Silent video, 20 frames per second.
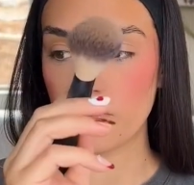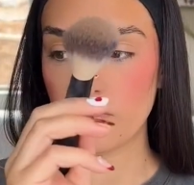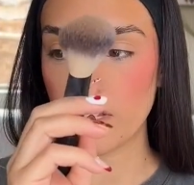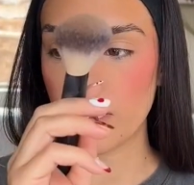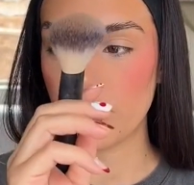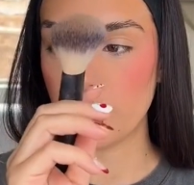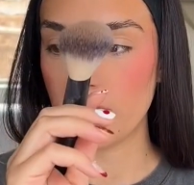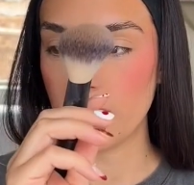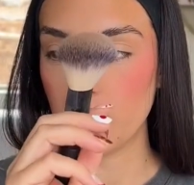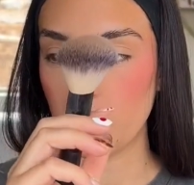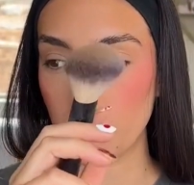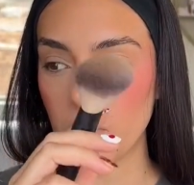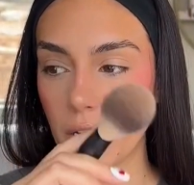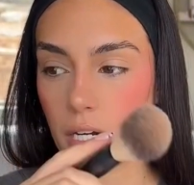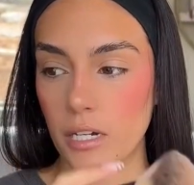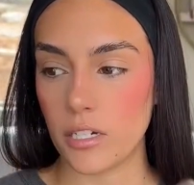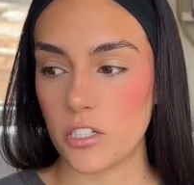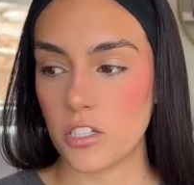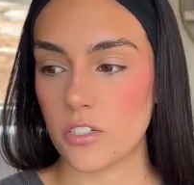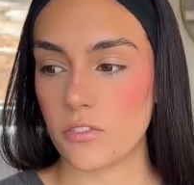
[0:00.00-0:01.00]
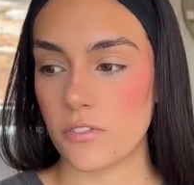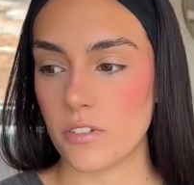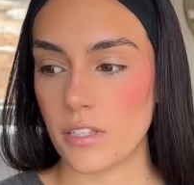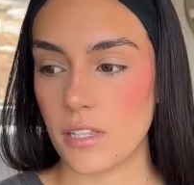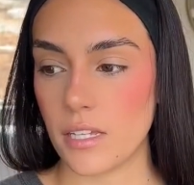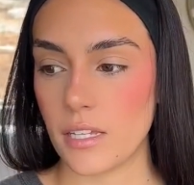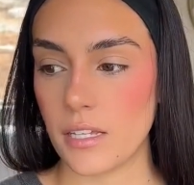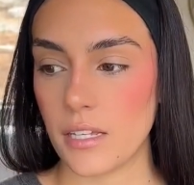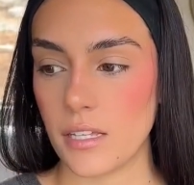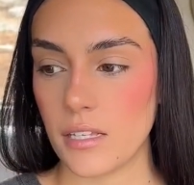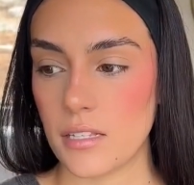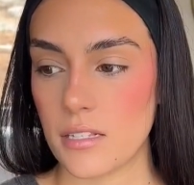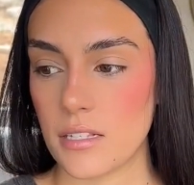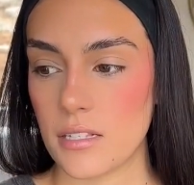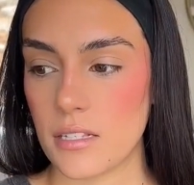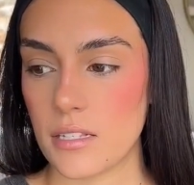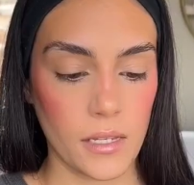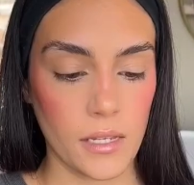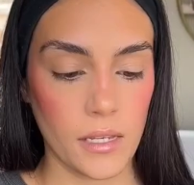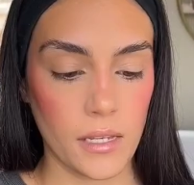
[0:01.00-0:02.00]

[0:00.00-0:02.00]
fluffy brush for this.